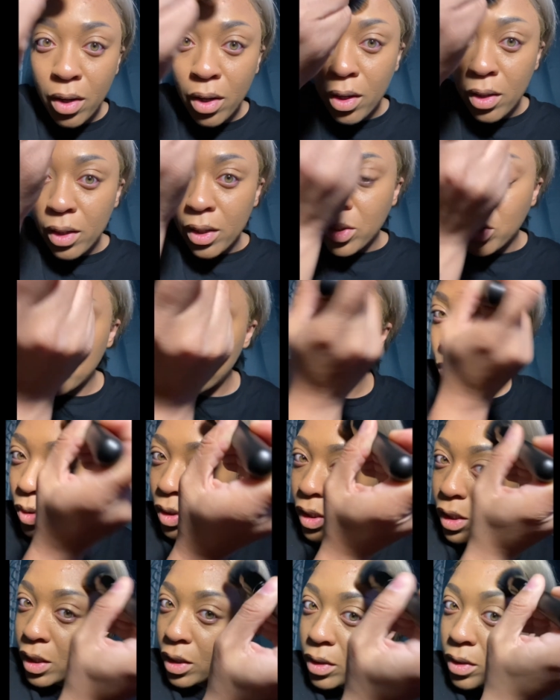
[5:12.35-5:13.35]
I like to do
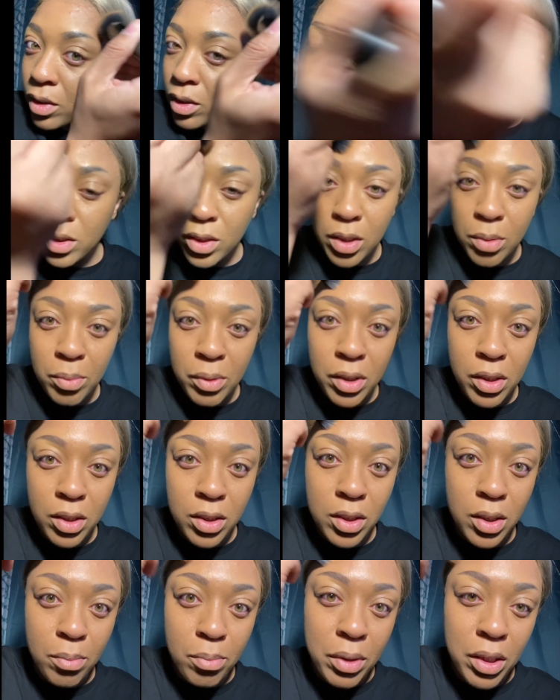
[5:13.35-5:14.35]
it like this
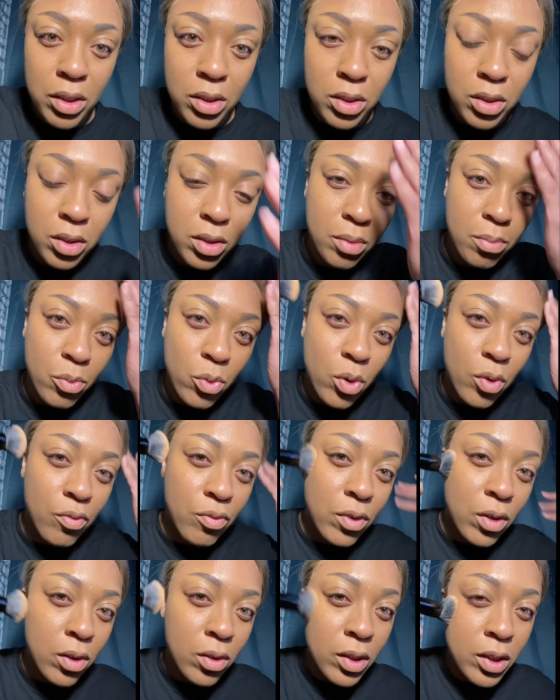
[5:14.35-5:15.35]
because it makes it more
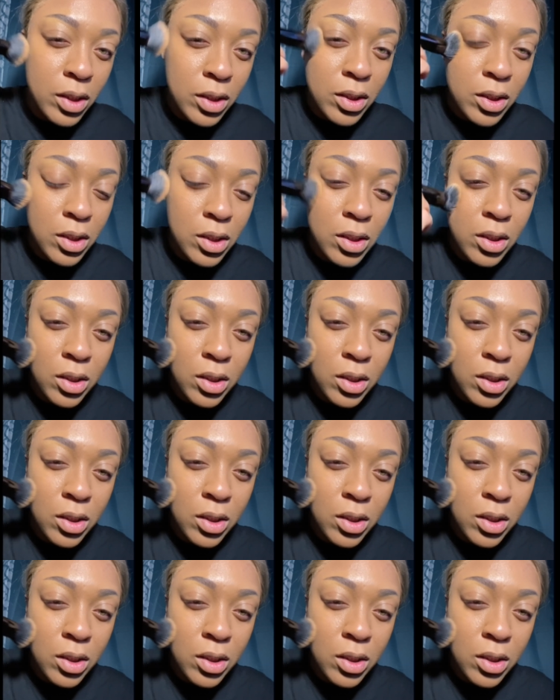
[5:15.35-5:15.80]
flawless.